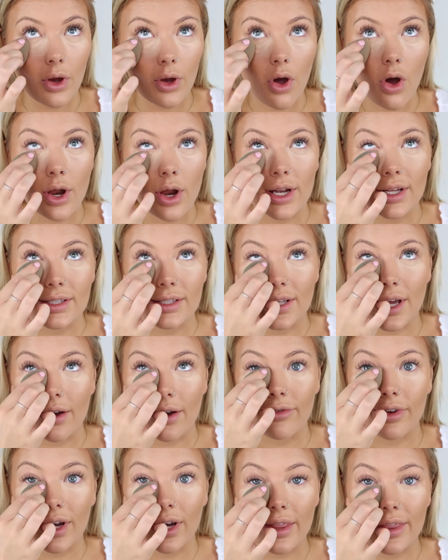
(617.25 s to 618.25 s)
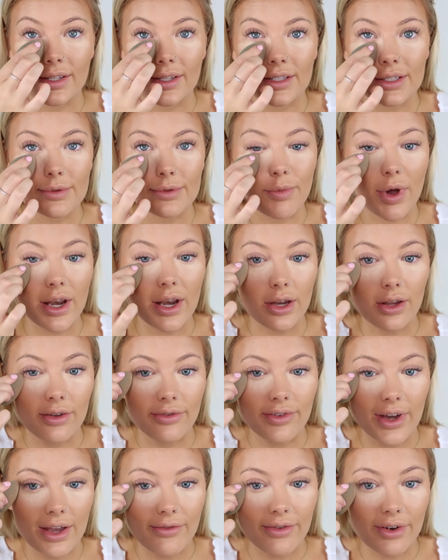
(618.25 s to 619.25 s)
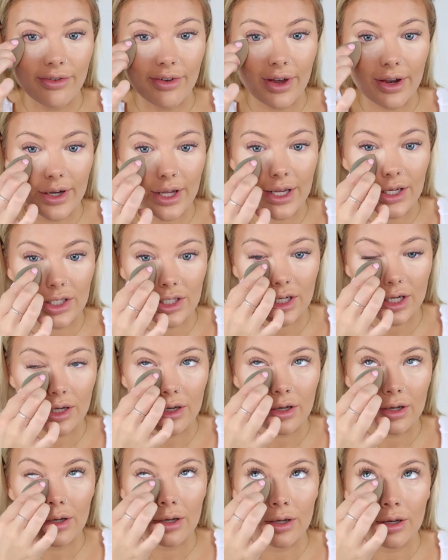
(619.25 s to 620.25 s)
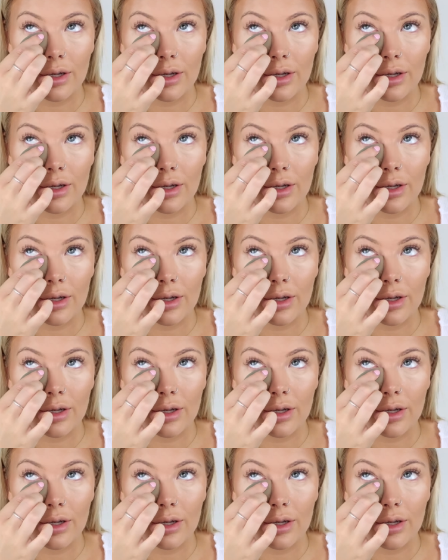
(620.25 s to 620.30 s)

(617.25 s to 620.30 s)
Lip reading: Honestly, I feel like this is my new favourite foundation.